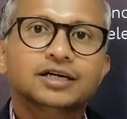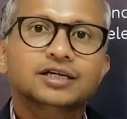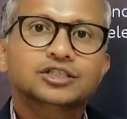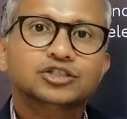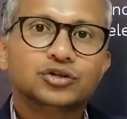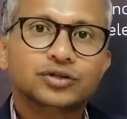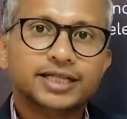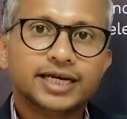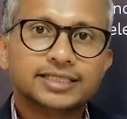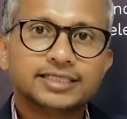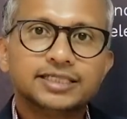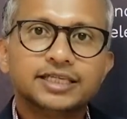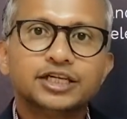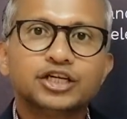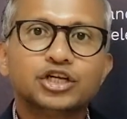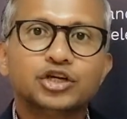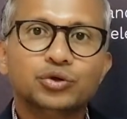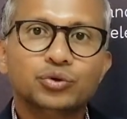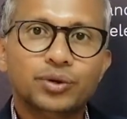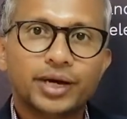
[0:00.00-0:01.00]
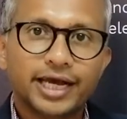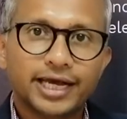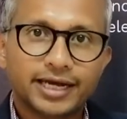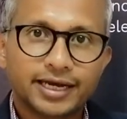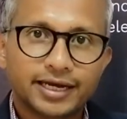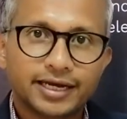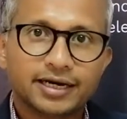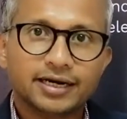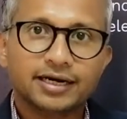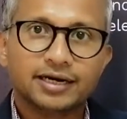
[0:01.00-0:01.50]
So that's the
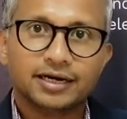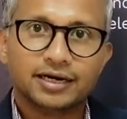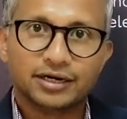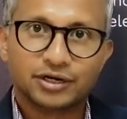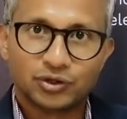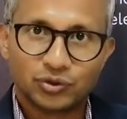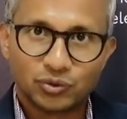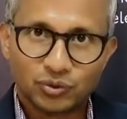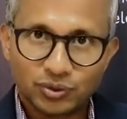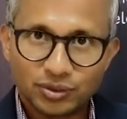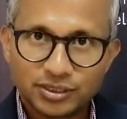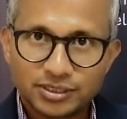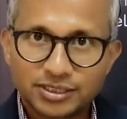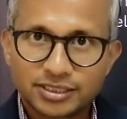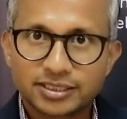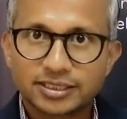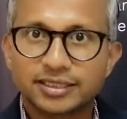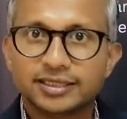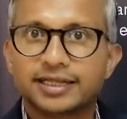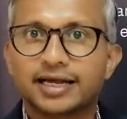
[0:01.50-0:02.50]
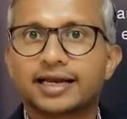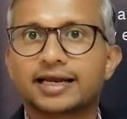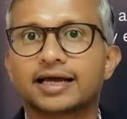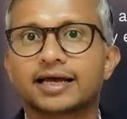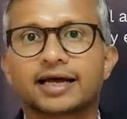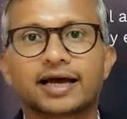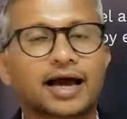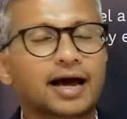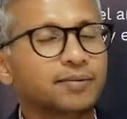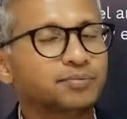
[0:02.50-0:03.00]
QA roles that
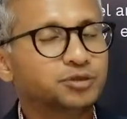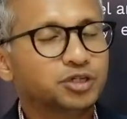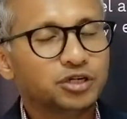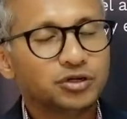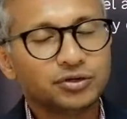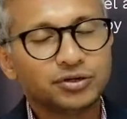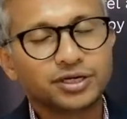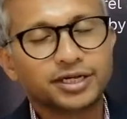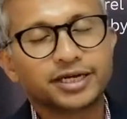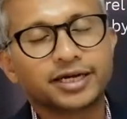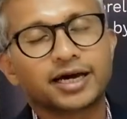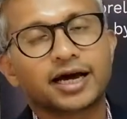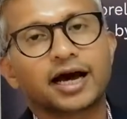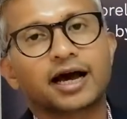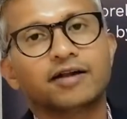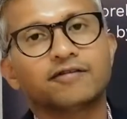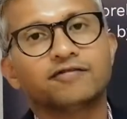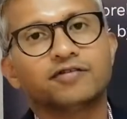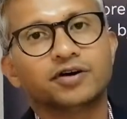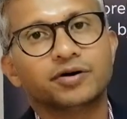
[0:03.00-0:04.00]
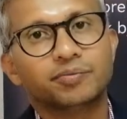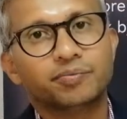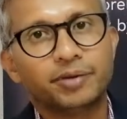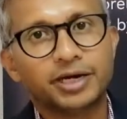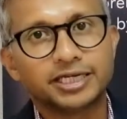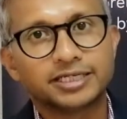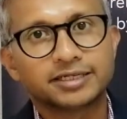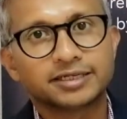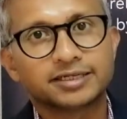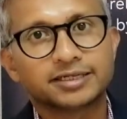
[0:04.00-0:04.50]
like absolutely alpha,
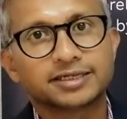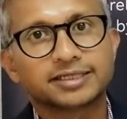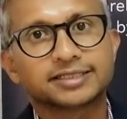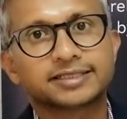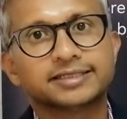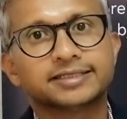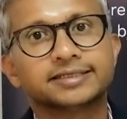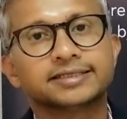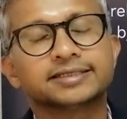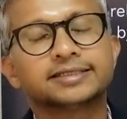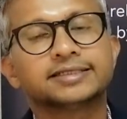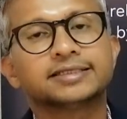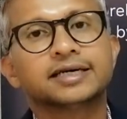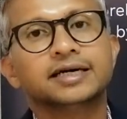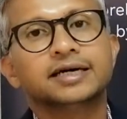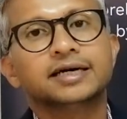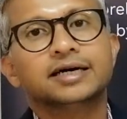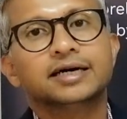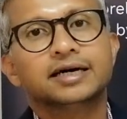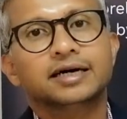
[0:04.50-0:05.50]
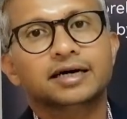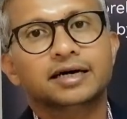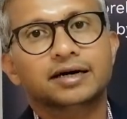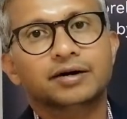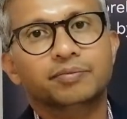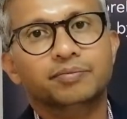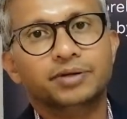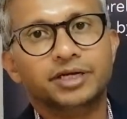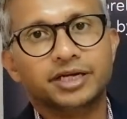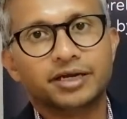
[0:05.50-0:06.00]
beta testers,
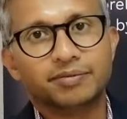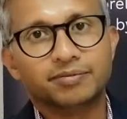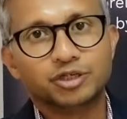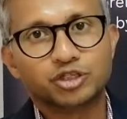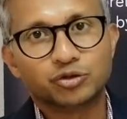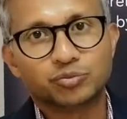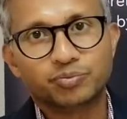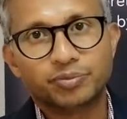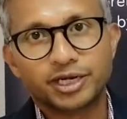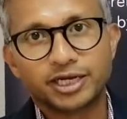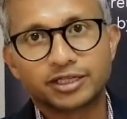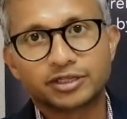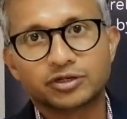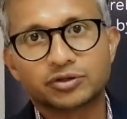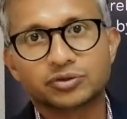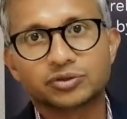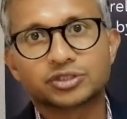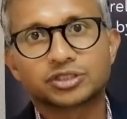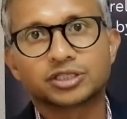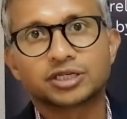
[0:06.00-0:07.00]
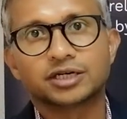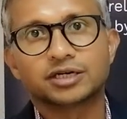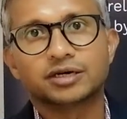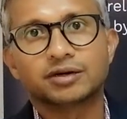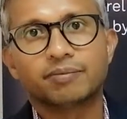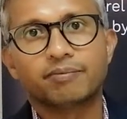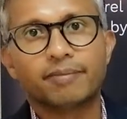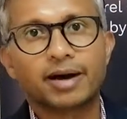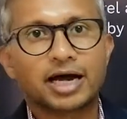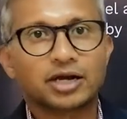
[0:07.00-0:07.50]
being able to bring those
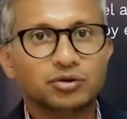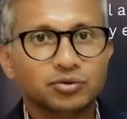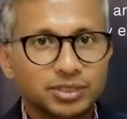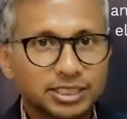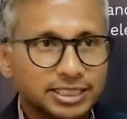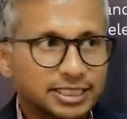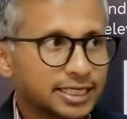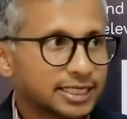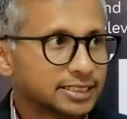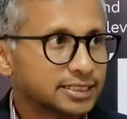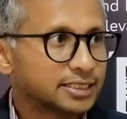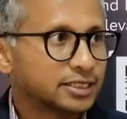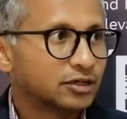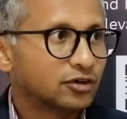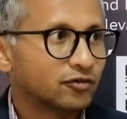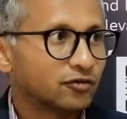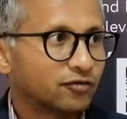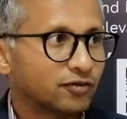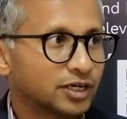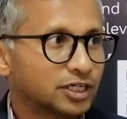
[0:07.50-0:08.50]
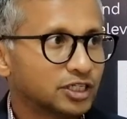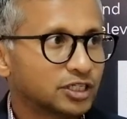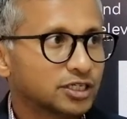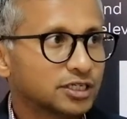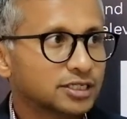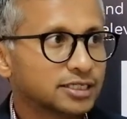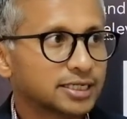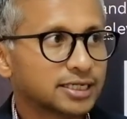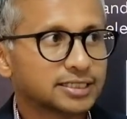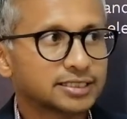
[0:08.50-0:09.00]
manual testing or
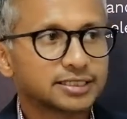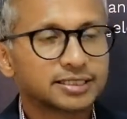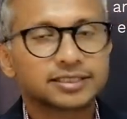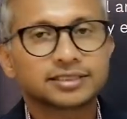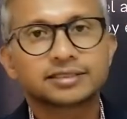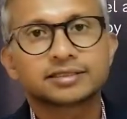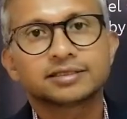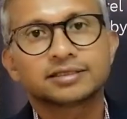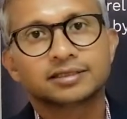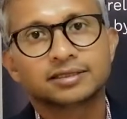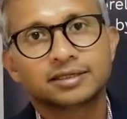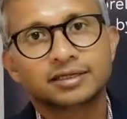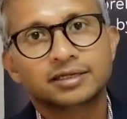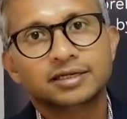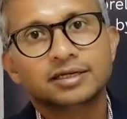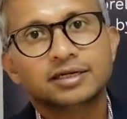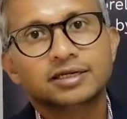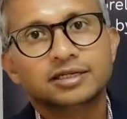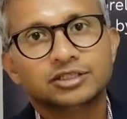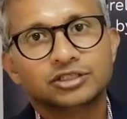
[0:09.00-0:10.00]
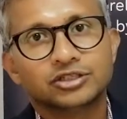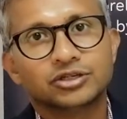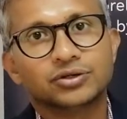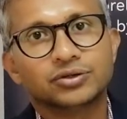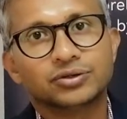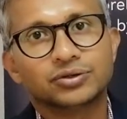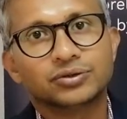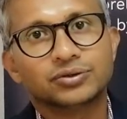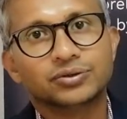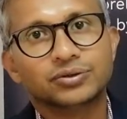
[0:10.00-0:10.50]
functional testing.
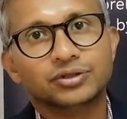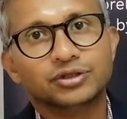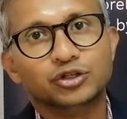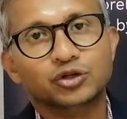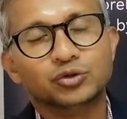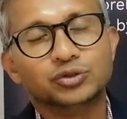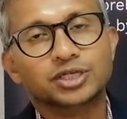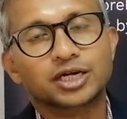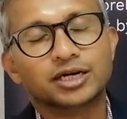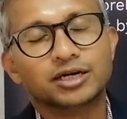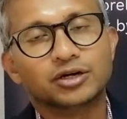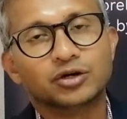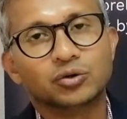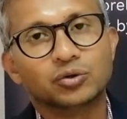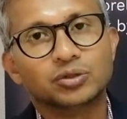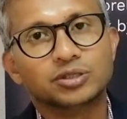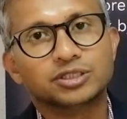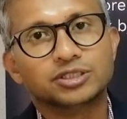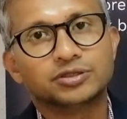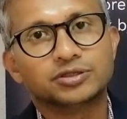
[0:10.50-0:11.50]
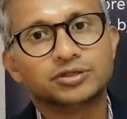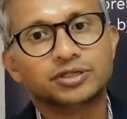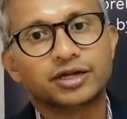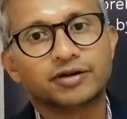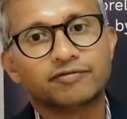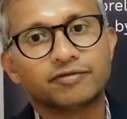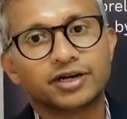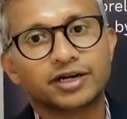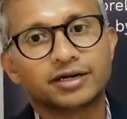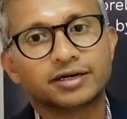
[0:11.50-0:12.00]
So those are roles
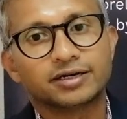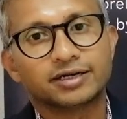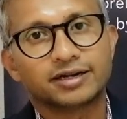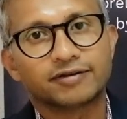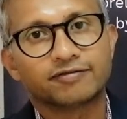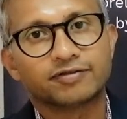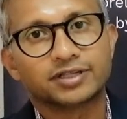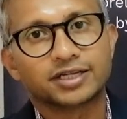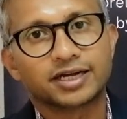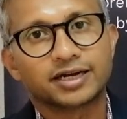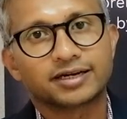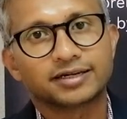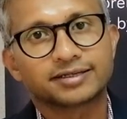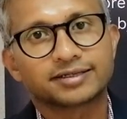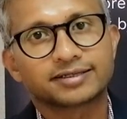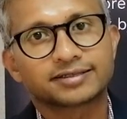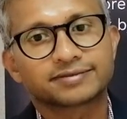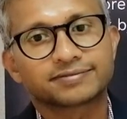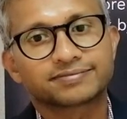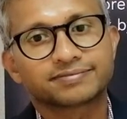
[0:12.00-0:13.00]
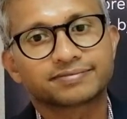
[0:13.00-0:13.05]
that we are definitely hiring.